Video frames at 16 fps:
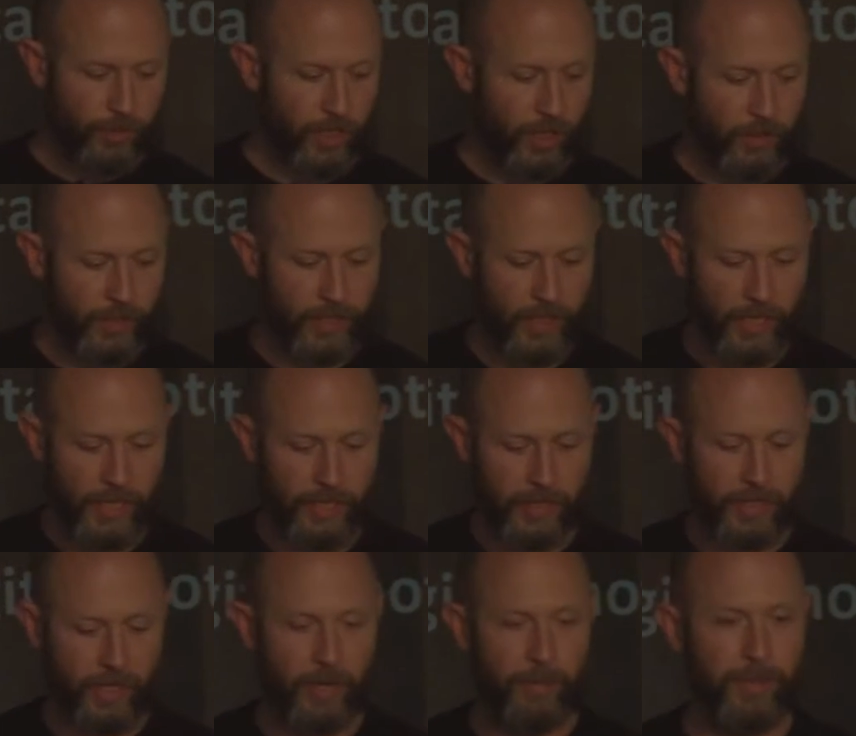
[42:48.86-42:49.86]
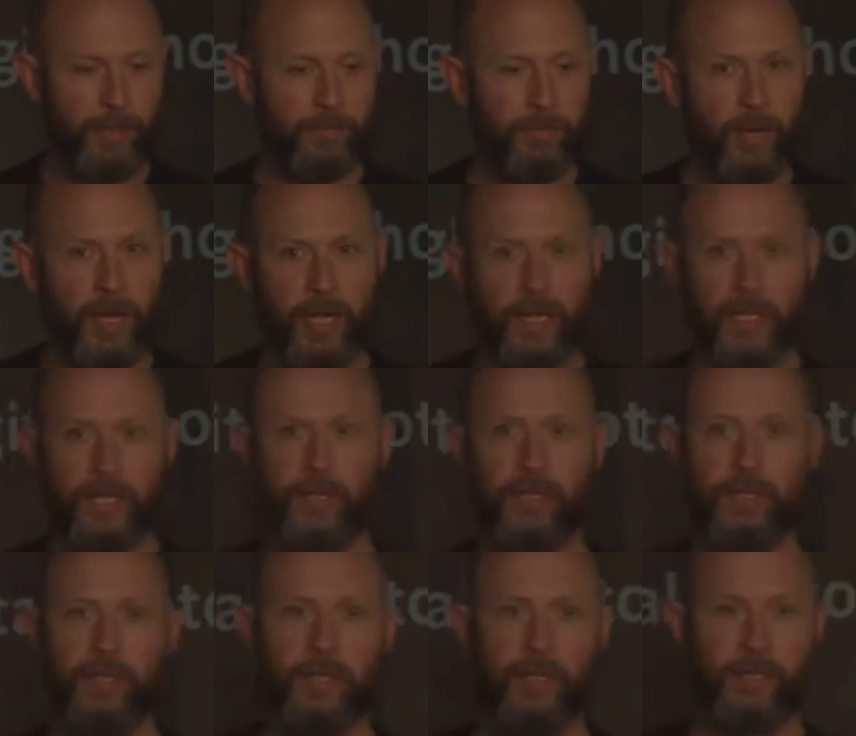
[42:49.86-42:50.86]
going like, I mean, my,
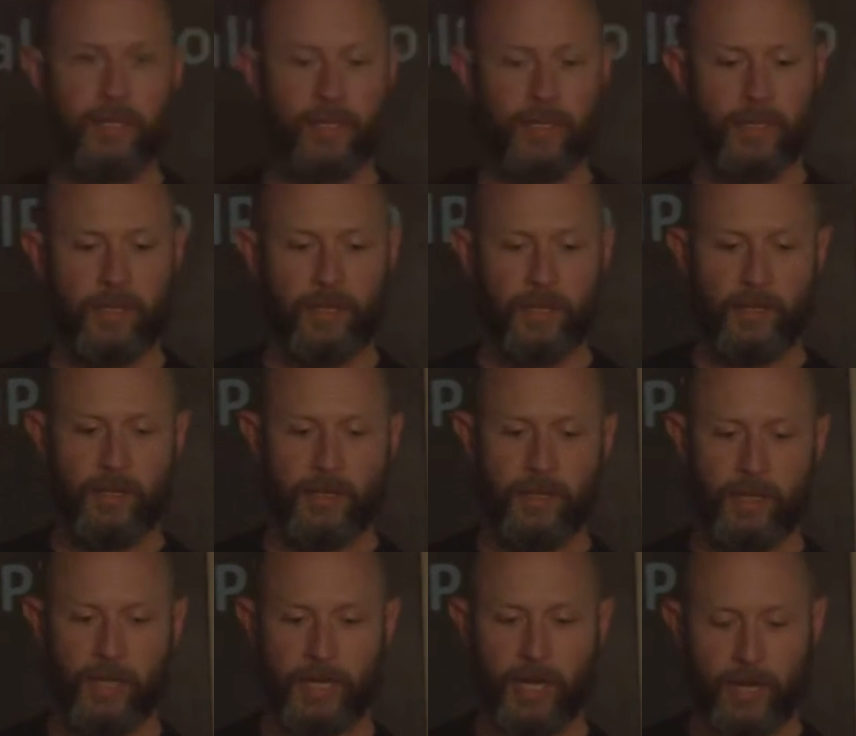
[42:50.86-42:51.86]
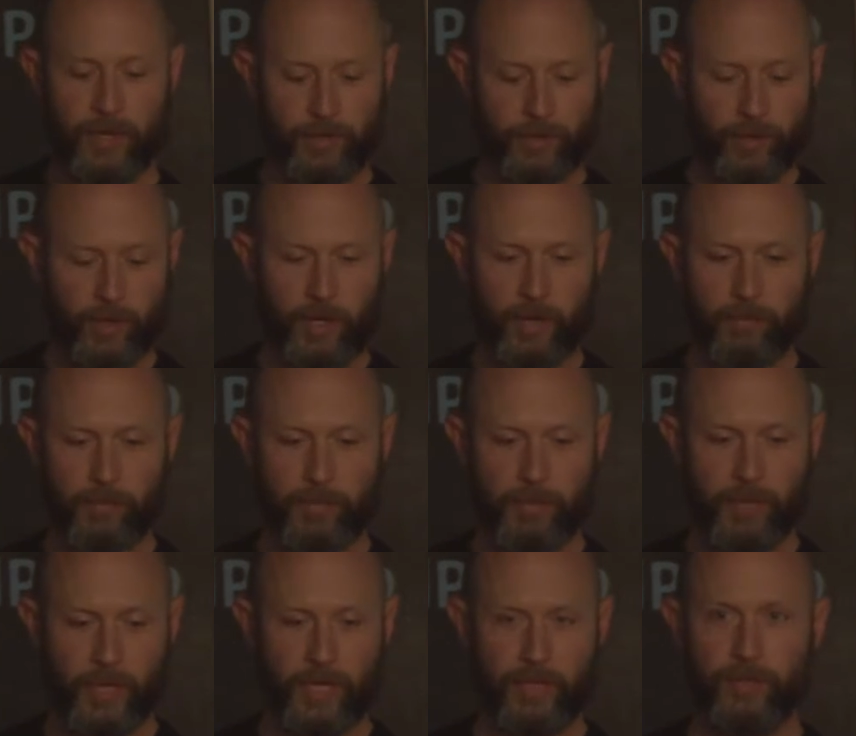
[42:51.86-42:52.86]
like I grew up
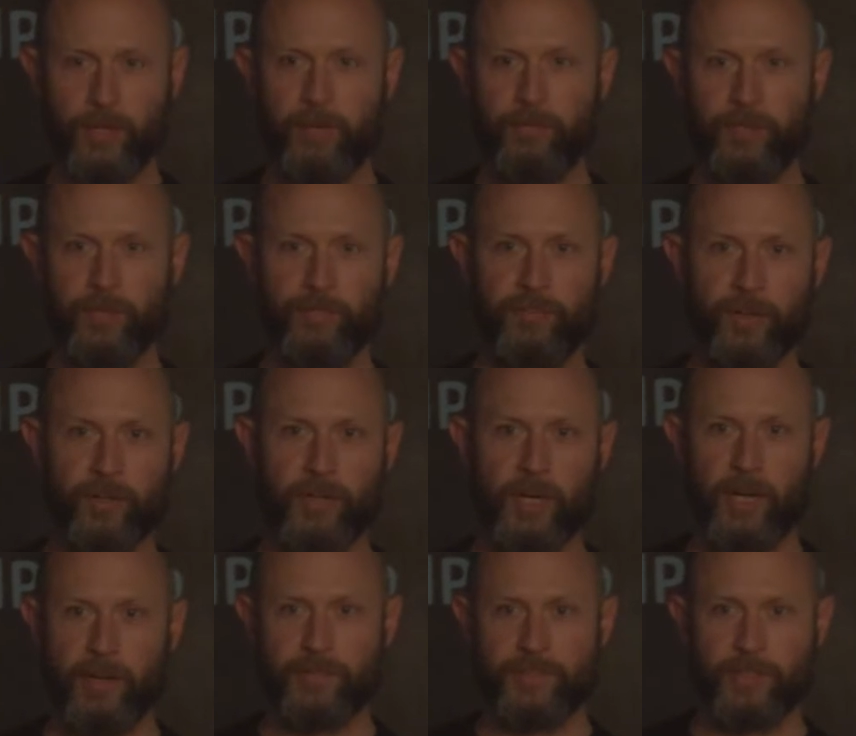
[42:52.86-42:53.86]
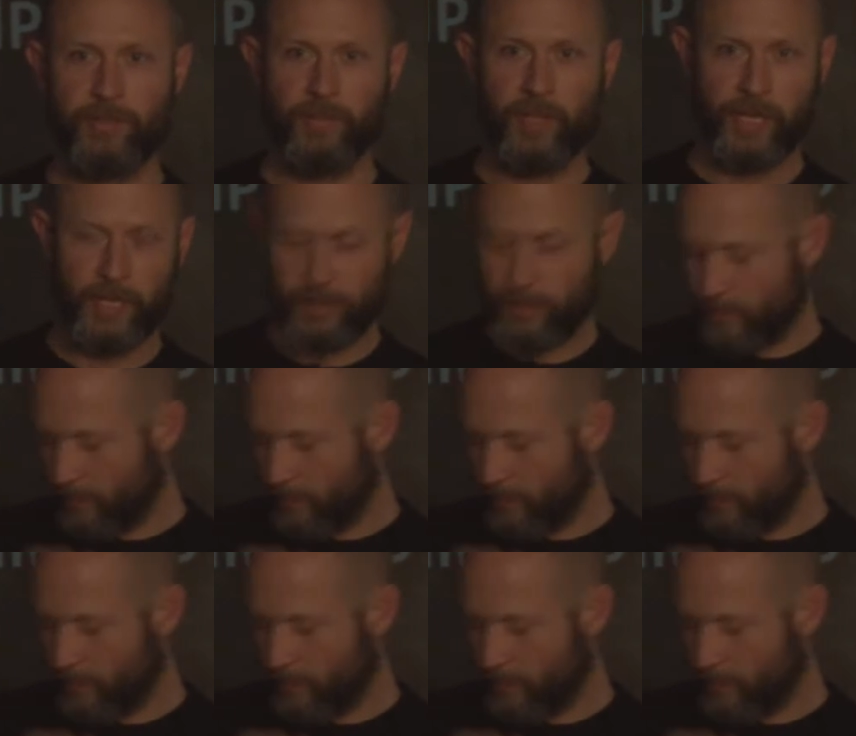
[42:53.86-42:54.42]
like loving the photographs of like